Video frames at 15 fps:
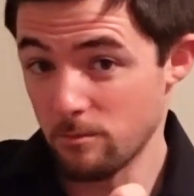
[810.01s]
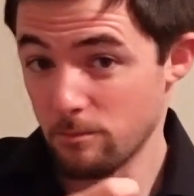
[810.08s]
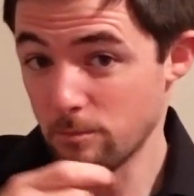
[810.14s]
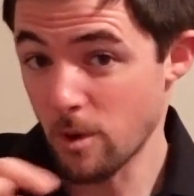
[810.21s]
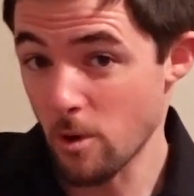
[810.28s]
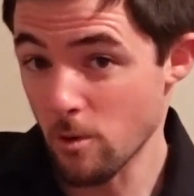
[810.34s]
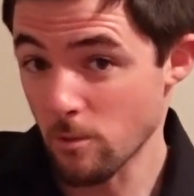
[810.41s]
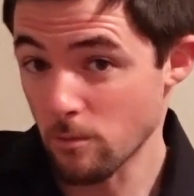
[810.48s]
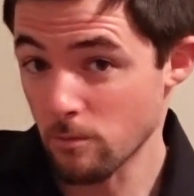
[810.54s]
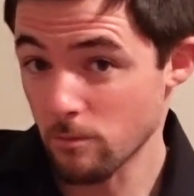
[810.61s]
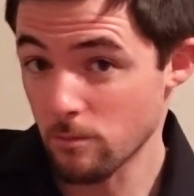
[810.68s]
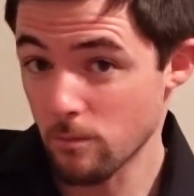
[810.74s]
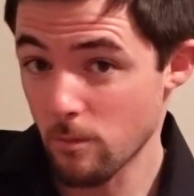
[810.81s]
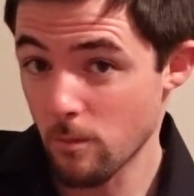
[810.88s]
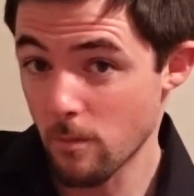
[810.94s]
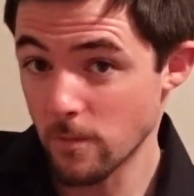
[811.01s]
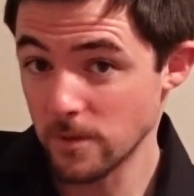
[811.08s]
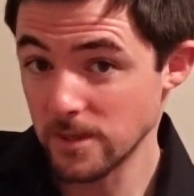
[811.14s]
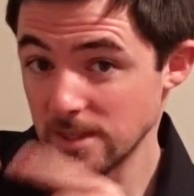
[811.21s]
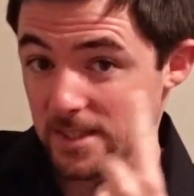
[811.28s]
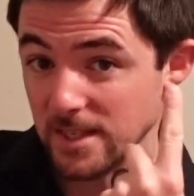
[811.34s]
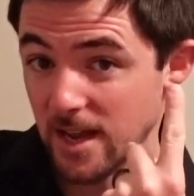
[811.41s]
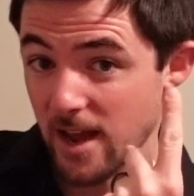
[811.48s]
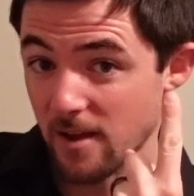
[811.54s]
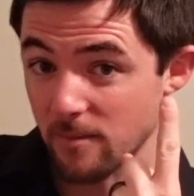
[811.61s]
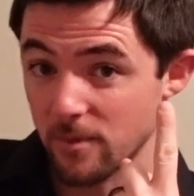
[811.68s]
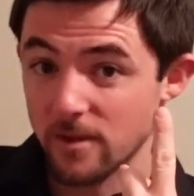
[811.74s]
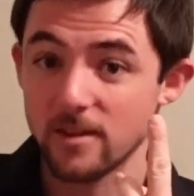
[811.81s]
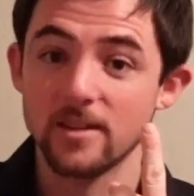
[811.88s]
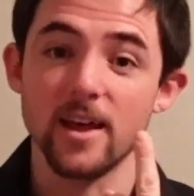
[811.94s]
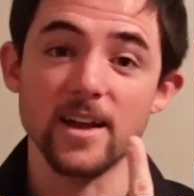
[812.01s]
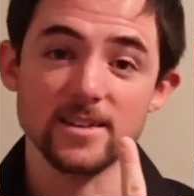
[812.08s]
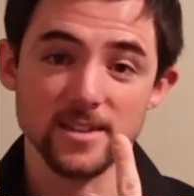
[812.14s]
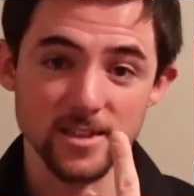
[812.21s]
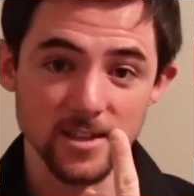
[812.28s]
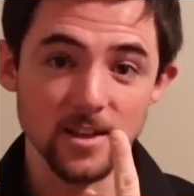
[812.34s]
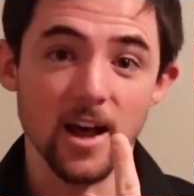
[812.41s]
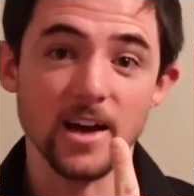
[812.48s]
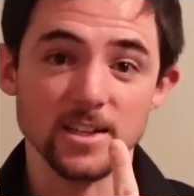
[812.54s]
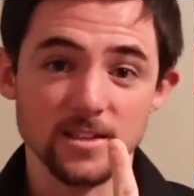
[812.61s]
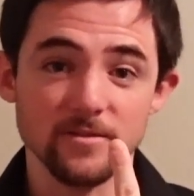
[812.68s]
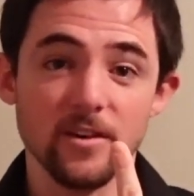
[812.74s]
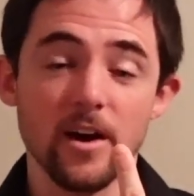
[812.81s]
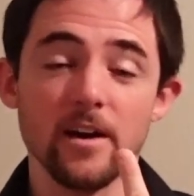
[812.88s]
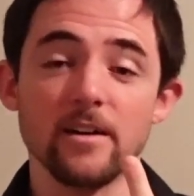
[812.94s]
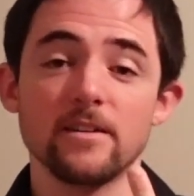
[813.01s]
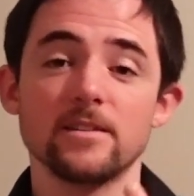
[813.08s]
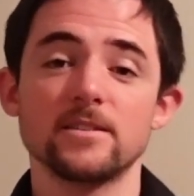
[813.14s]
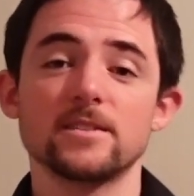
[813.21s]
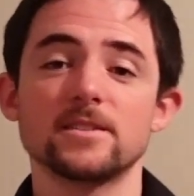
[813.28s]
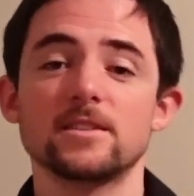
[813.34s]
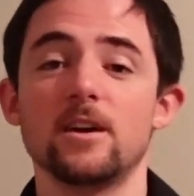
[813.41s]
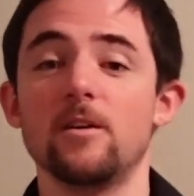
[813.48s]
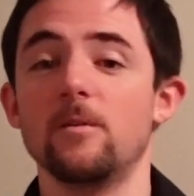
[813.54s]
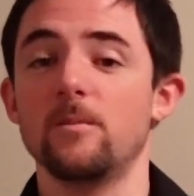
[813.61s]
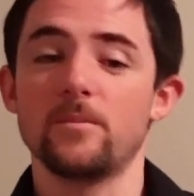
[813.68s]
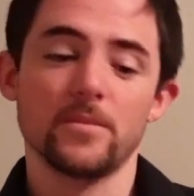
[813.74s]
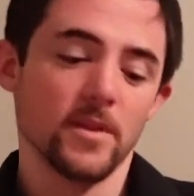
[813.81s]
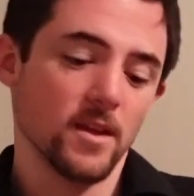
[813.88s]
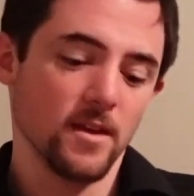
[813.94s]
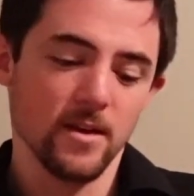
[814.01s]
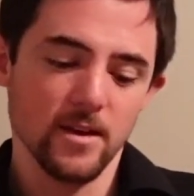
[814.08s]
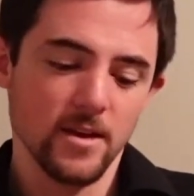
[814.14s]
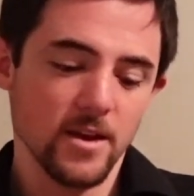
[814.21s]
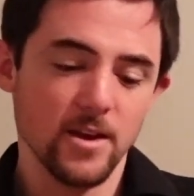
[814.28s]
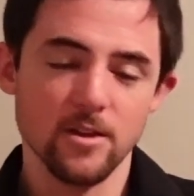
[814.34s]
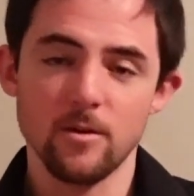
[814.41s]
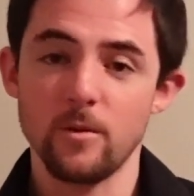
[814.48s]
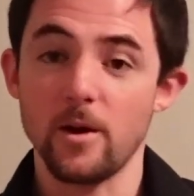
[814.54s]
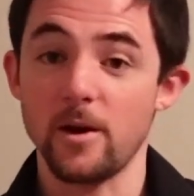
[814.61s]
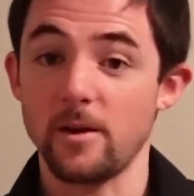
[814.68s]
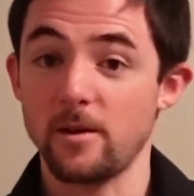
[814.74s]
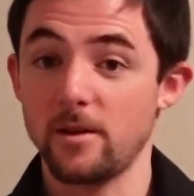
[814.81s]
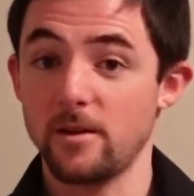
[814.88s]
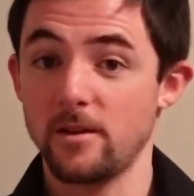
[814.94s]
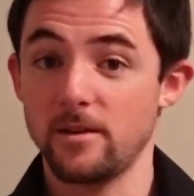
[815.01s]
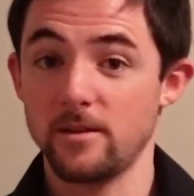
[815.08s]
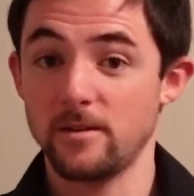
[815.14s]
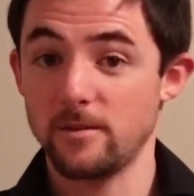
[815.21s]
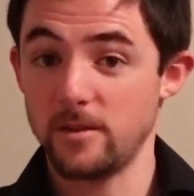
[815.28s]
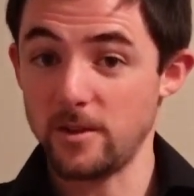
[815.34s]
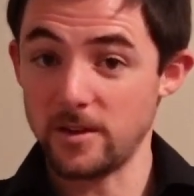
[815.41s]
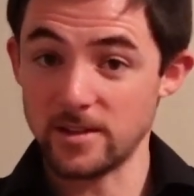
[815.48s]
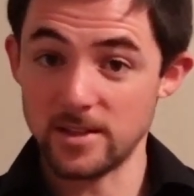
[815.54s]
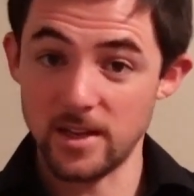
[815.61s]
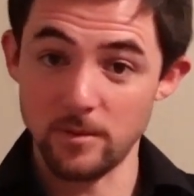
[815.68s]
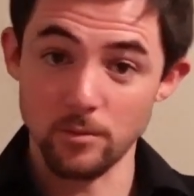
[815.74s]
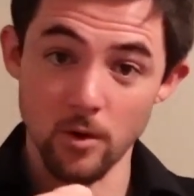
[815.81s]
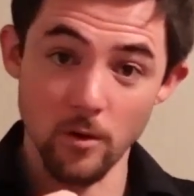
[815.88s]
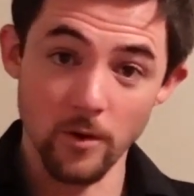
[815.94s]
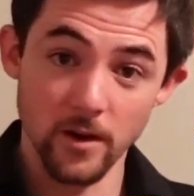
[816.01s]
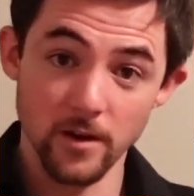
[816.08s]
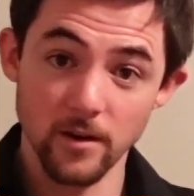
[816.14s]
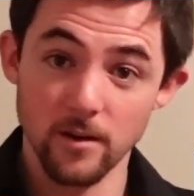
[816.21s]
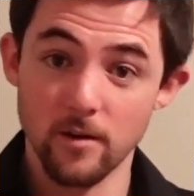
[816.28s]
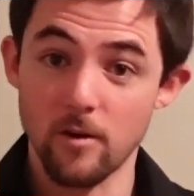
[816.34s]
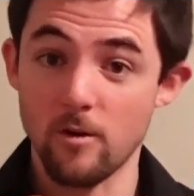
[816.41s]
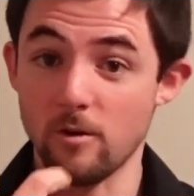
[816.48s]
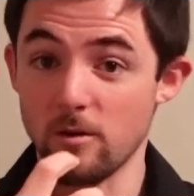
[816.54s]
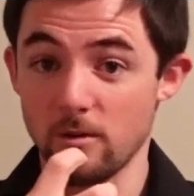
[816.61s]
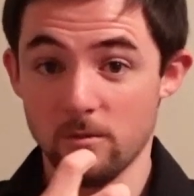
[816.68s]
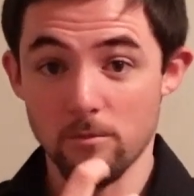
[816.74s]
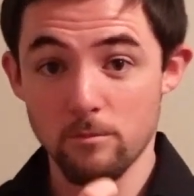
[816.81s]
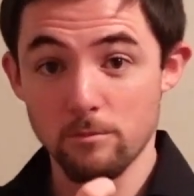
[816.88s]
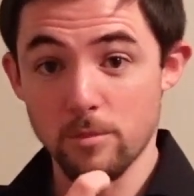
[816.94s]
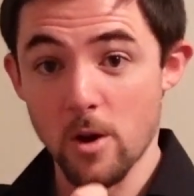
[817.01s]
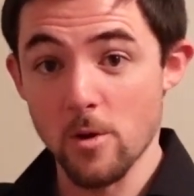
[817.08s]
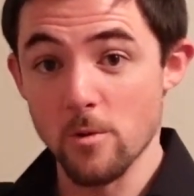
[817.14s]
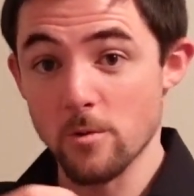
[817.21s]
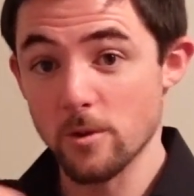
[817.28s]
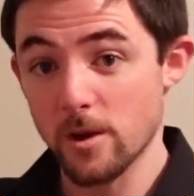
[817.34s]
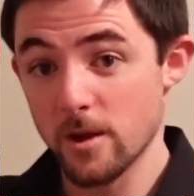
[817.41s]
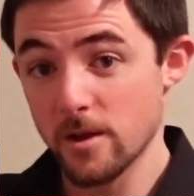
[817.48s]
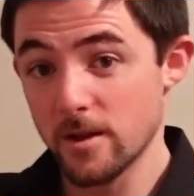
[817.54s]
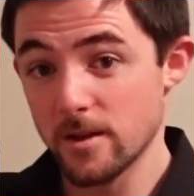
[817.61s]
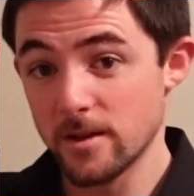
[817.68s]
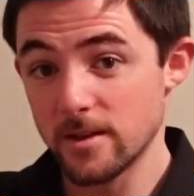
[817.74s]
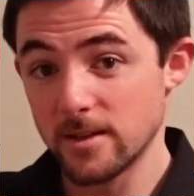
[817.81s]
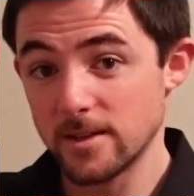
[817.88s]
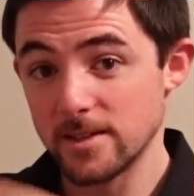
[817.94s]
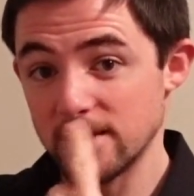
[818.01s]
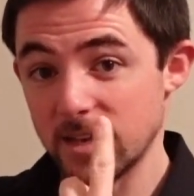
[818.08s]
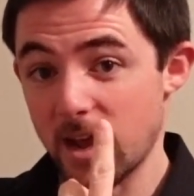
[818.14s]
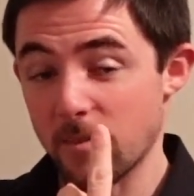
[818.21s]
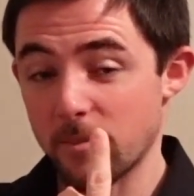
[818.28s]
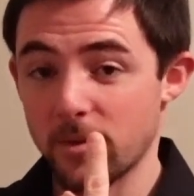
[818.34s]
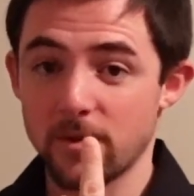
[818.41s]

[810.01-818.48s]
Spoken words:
boom, snap. That's the classifier. So, either way, you can say broken or bone, snap.